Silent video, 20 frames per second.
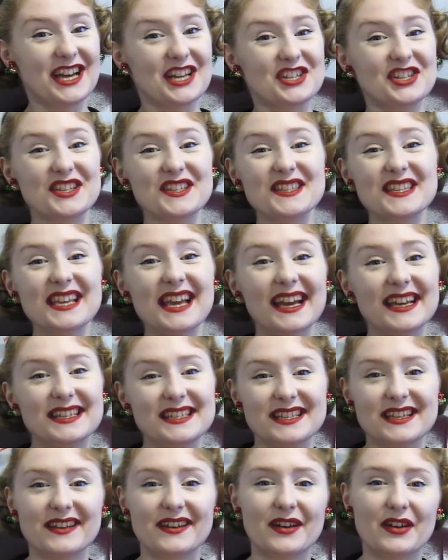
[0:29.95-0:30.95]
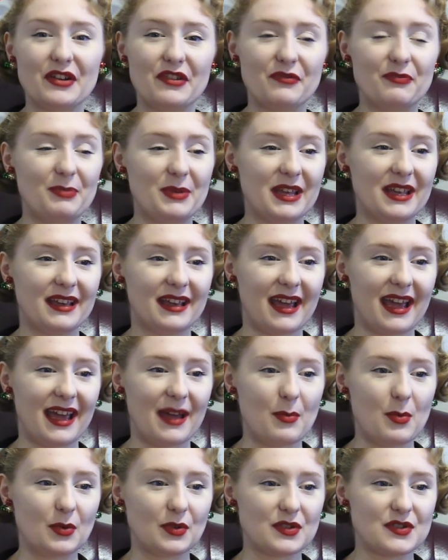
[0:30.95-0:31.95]
Just the idea of being
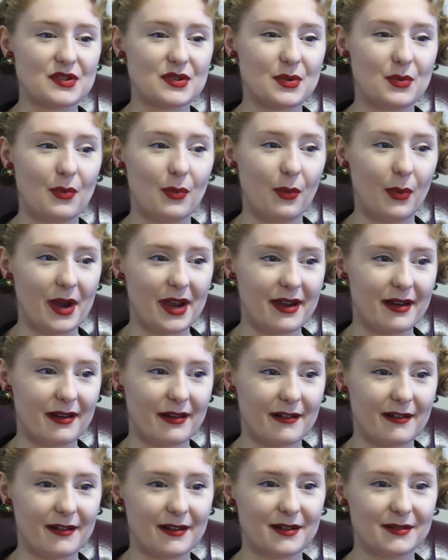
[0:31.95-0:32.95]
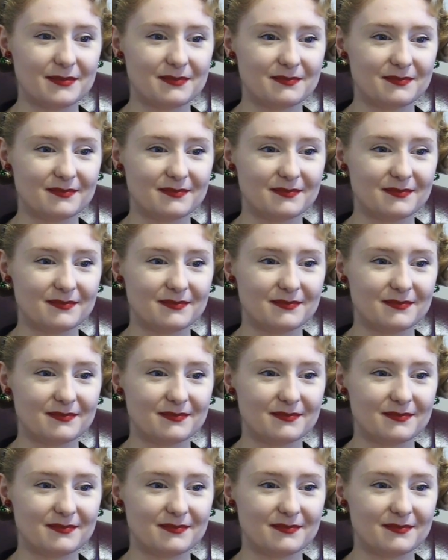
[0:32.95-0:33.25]
able to wear